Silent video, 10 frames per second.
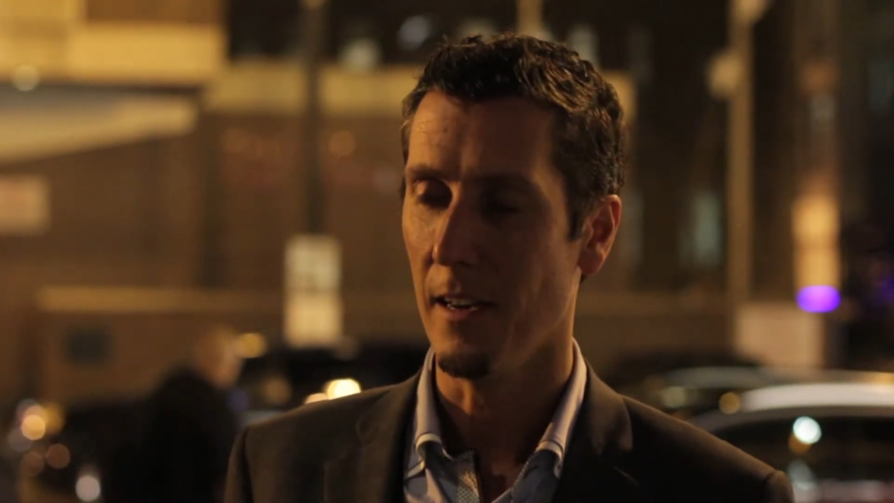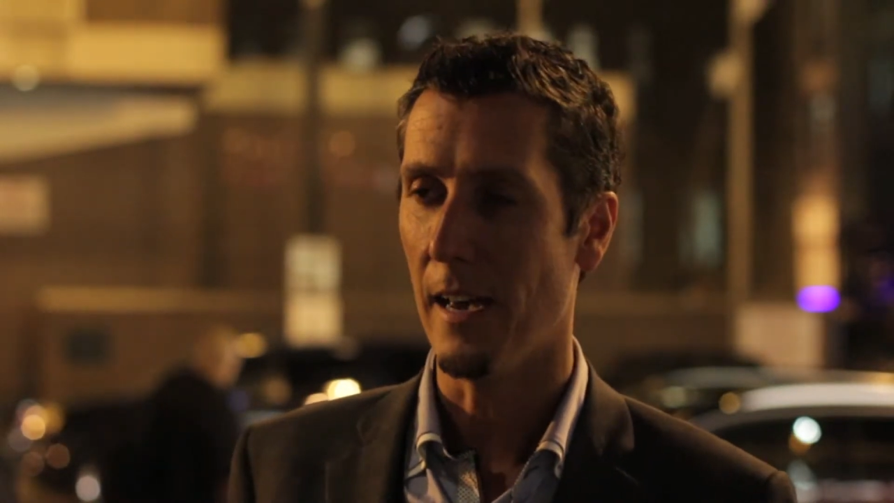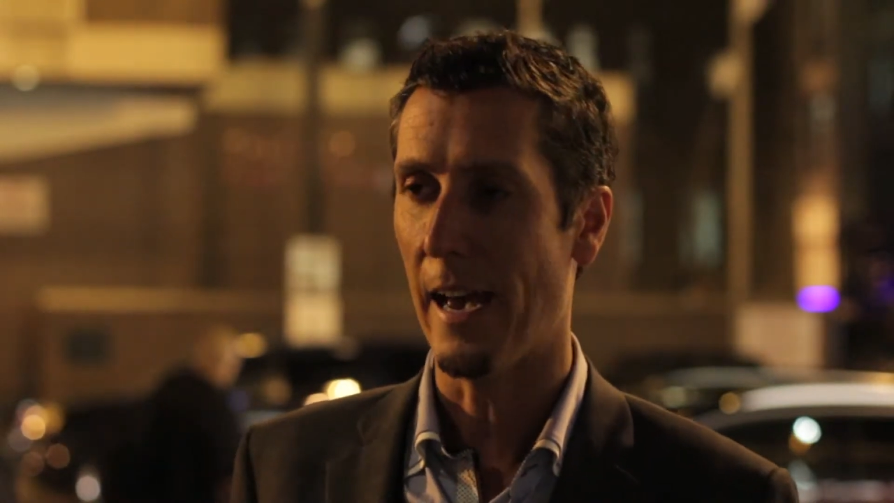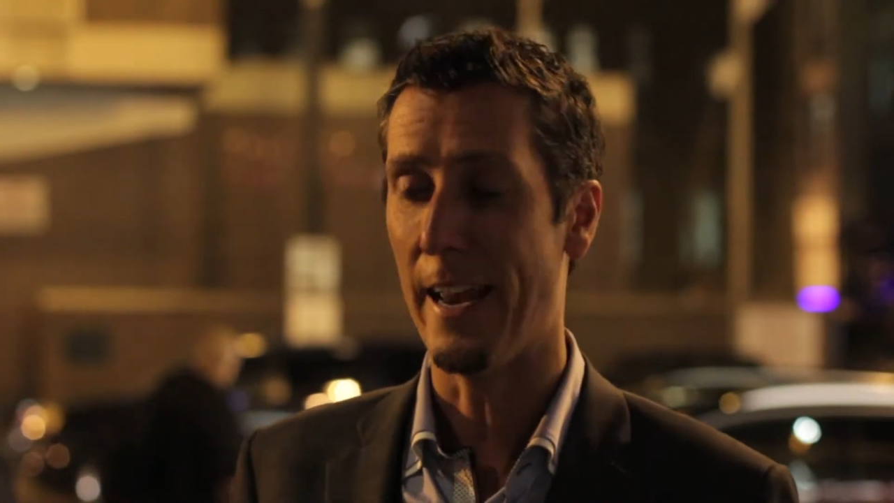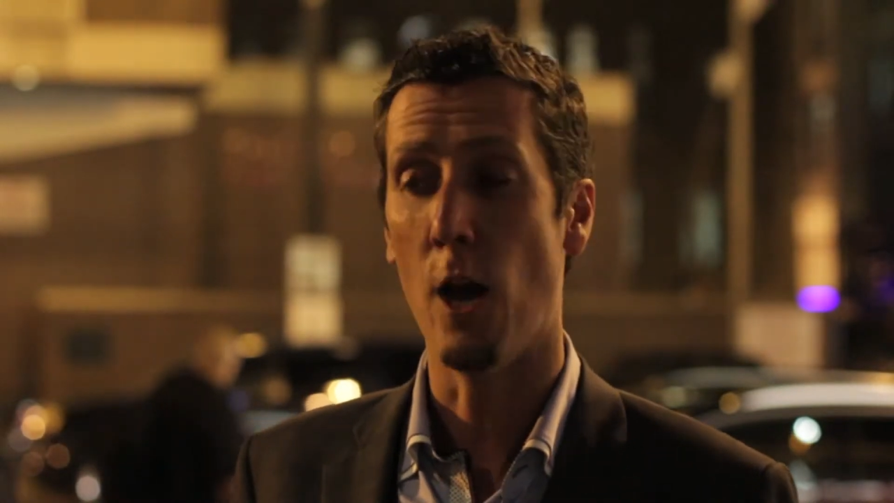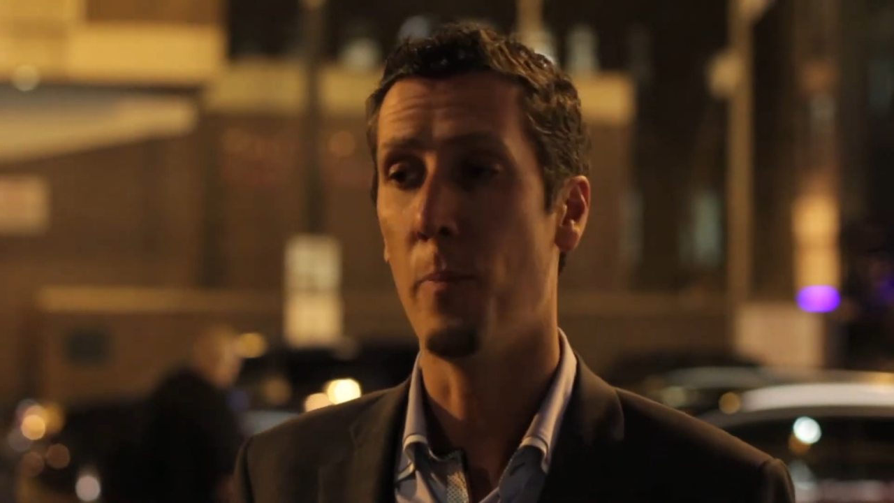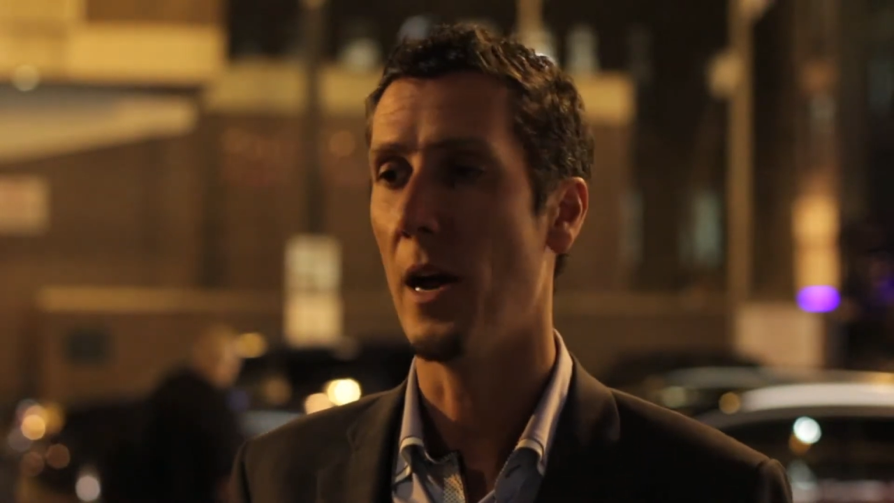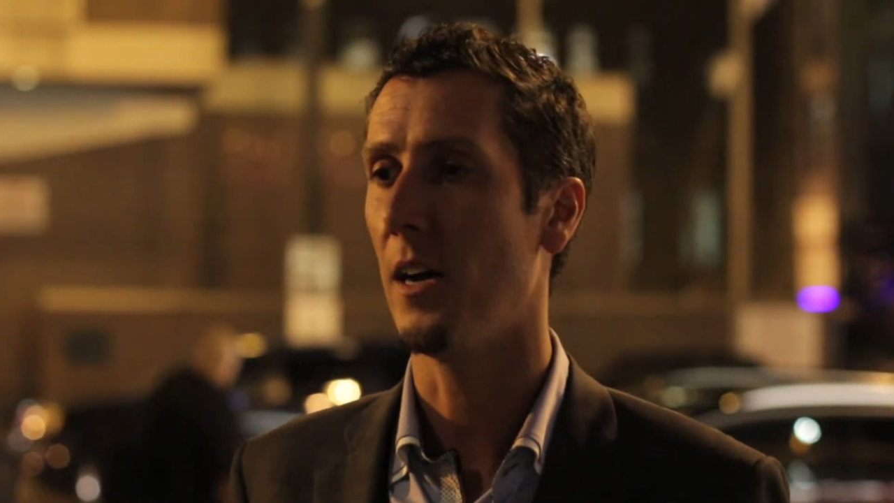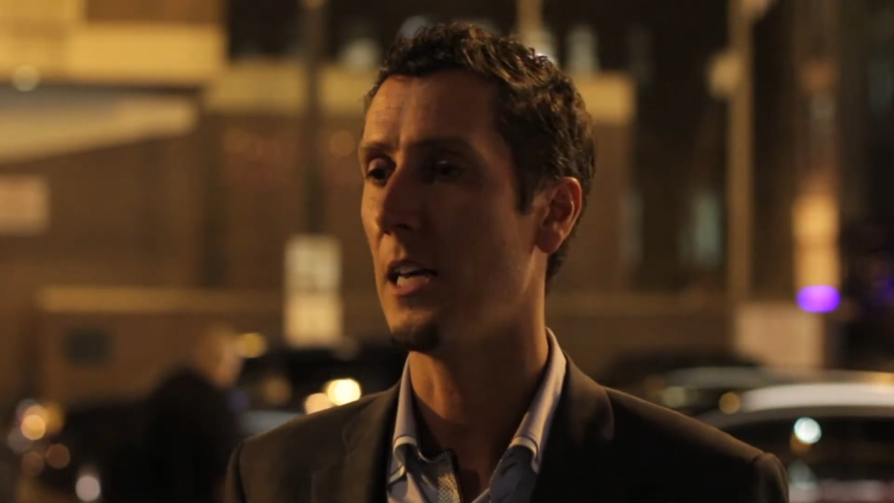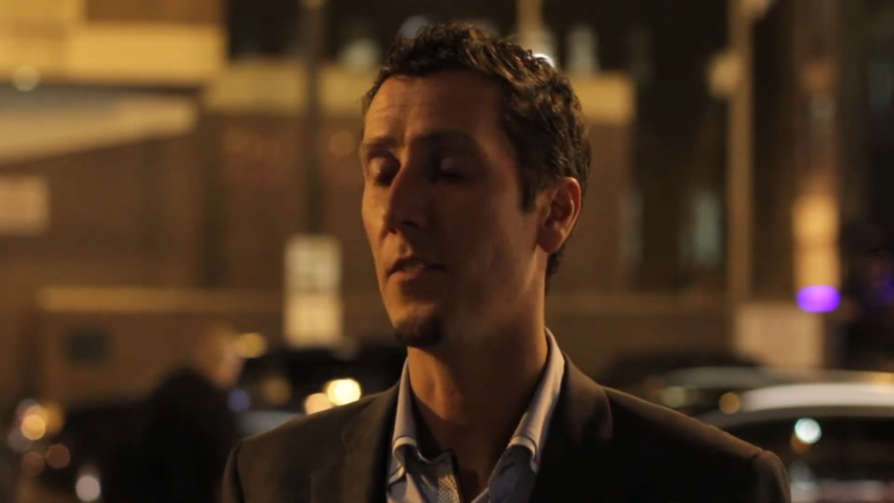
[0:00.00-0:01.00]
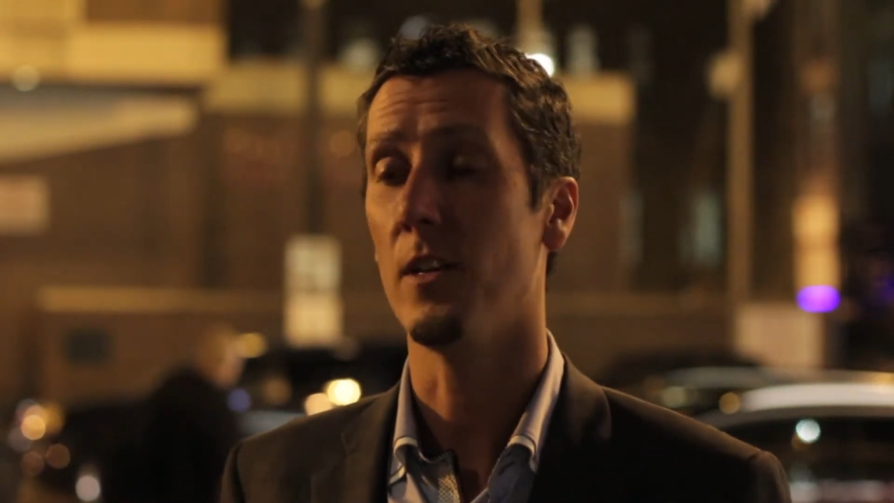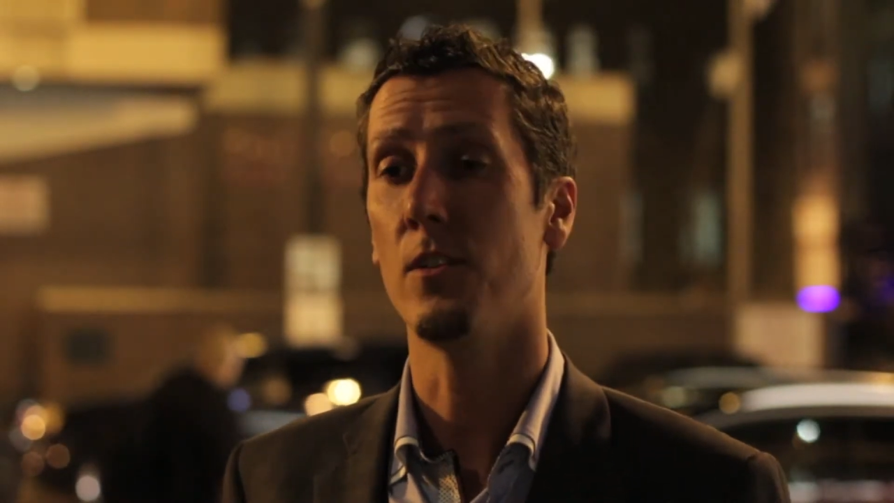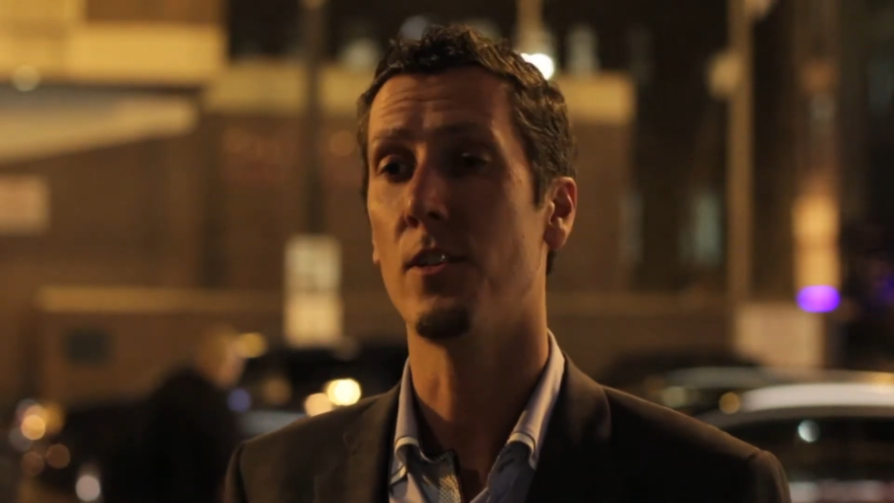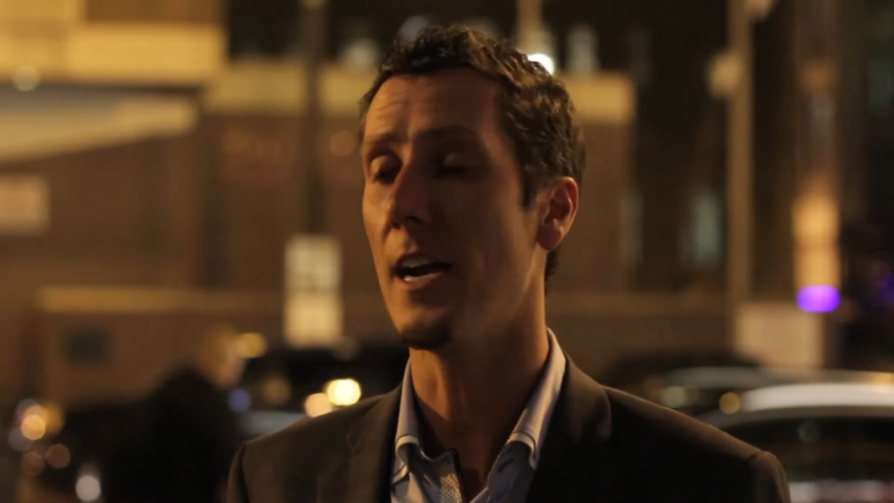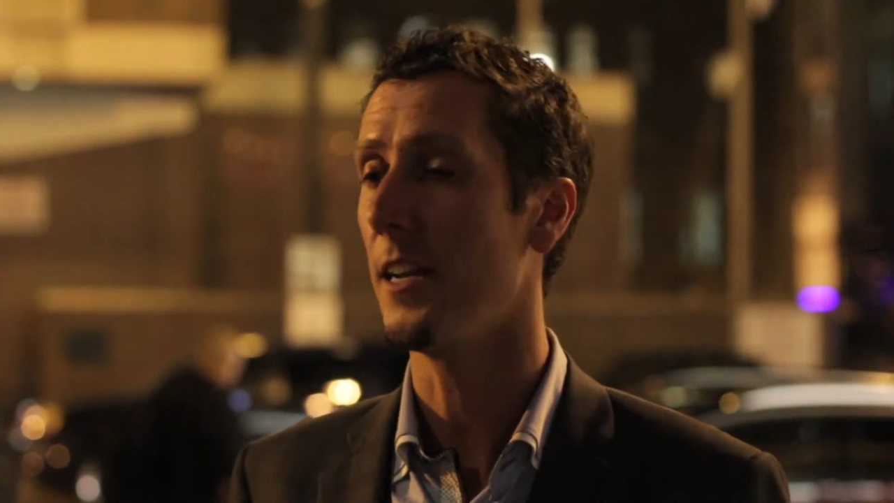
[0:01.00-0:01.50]
and help out in the
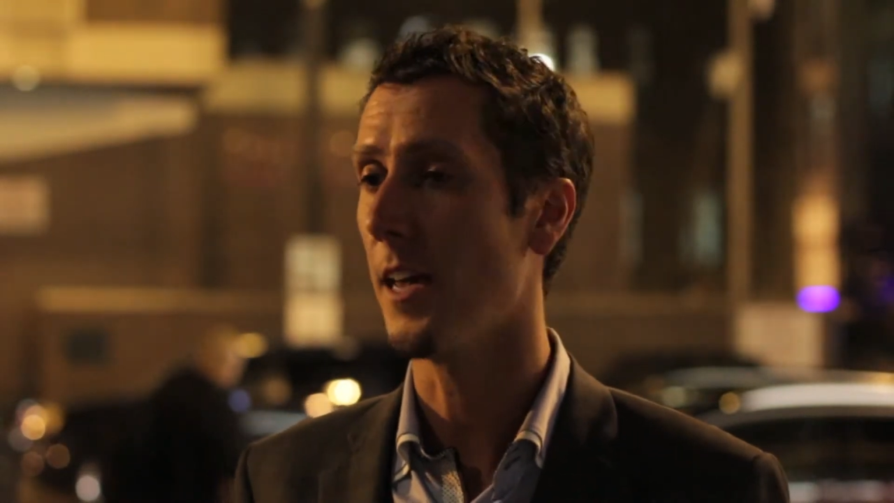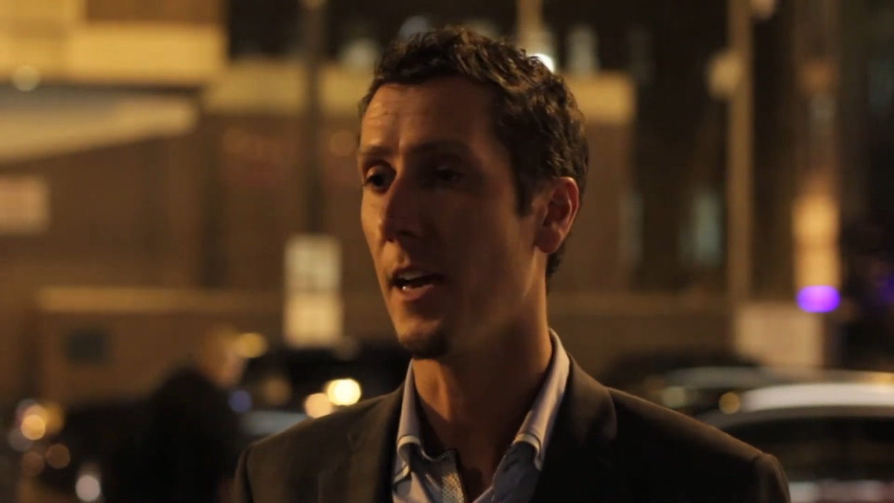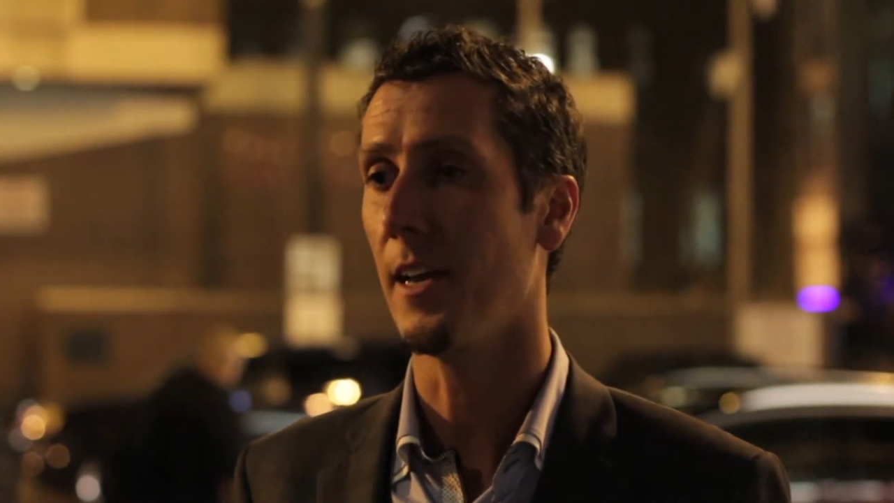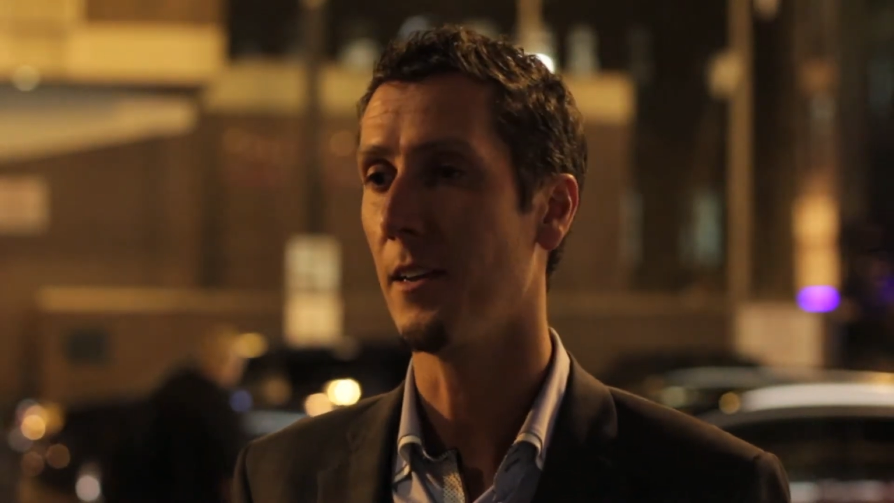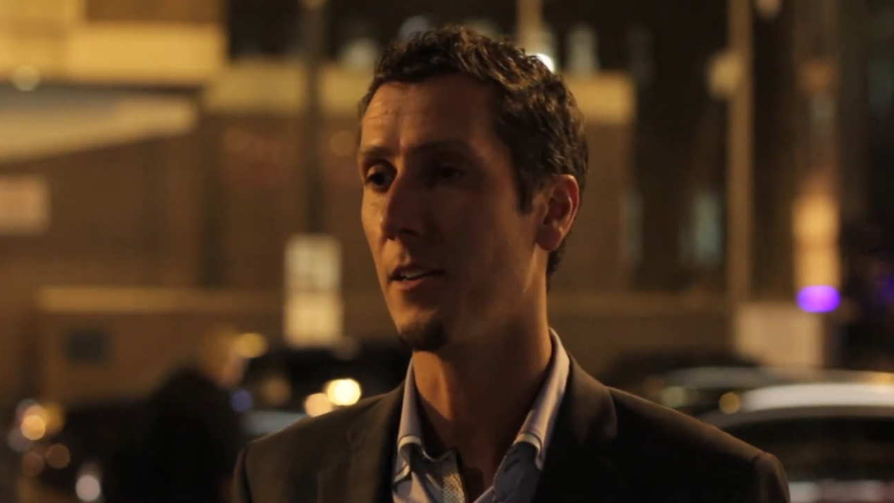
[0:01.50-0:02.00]
day-to-day